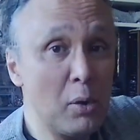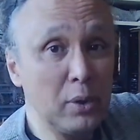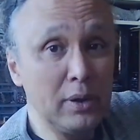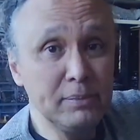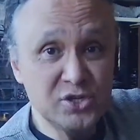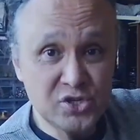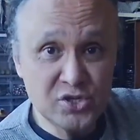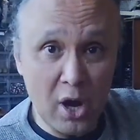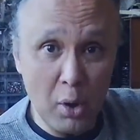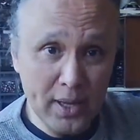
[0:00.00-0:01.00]
will be
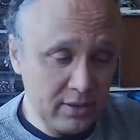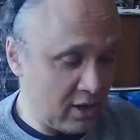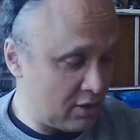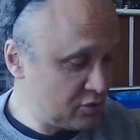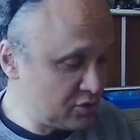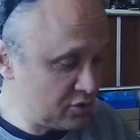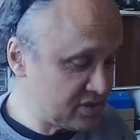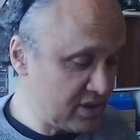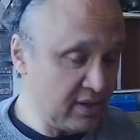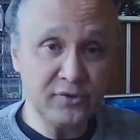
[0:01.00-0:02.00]
showing those
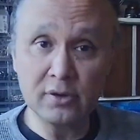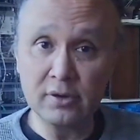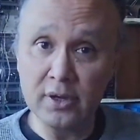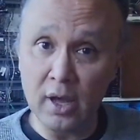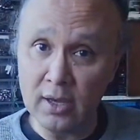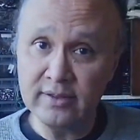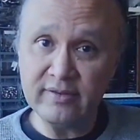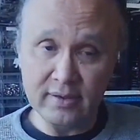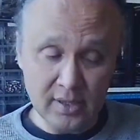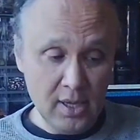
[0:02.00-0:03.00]
if you're in Holland.
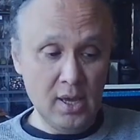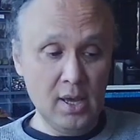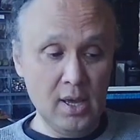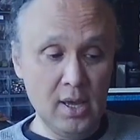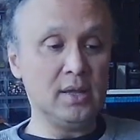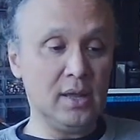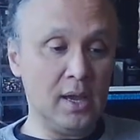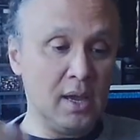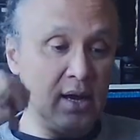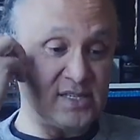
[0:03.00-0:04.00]

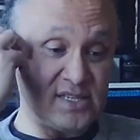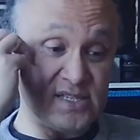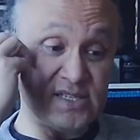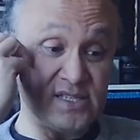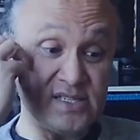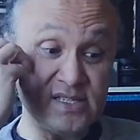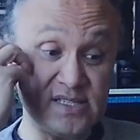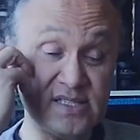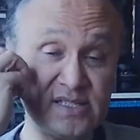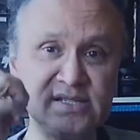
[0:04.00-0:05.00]

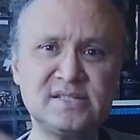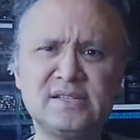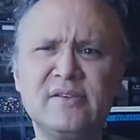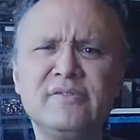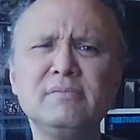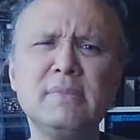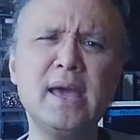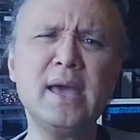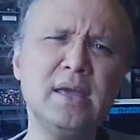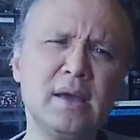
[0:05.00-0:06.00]
7
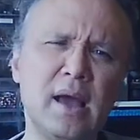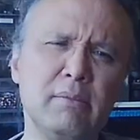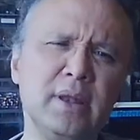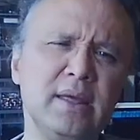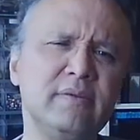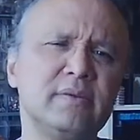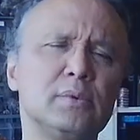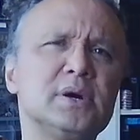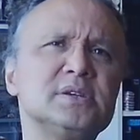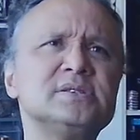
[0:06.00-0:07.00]
May, I believe it
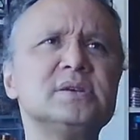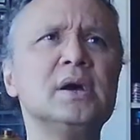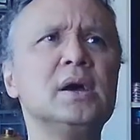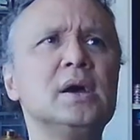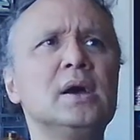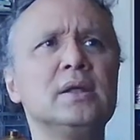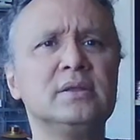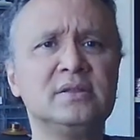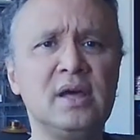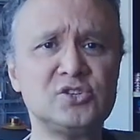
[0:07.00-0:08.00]
was. The
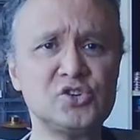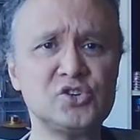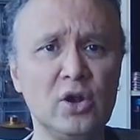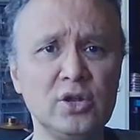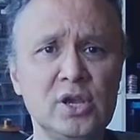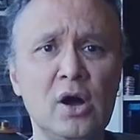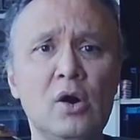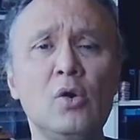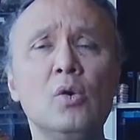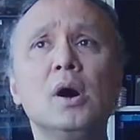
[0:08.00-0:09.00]
Dutch
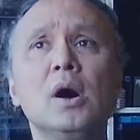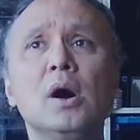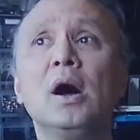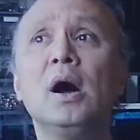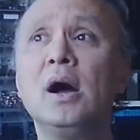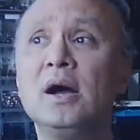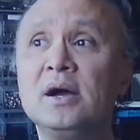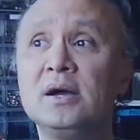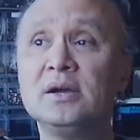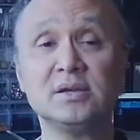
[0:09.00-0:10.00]
audio,
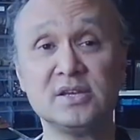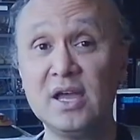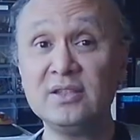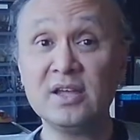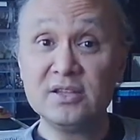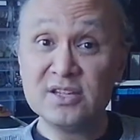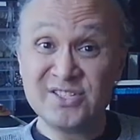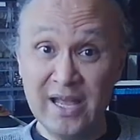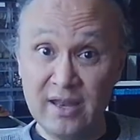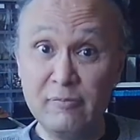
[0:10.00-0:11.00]
the
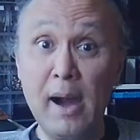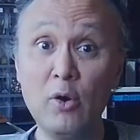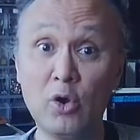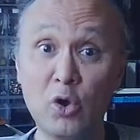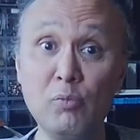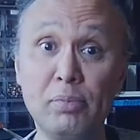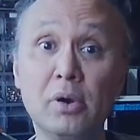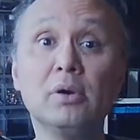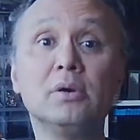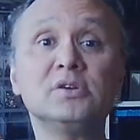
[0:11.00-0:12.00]
Zelfbouwgroep,
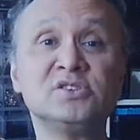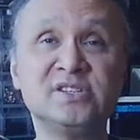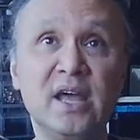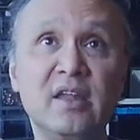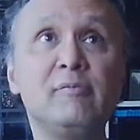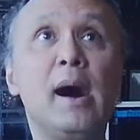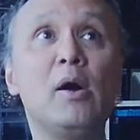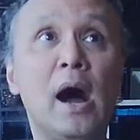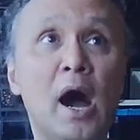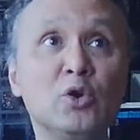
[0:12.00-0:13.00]
Zelfbouw
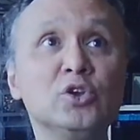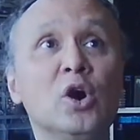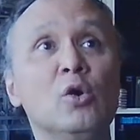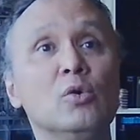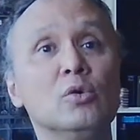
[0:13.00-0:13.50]
Audio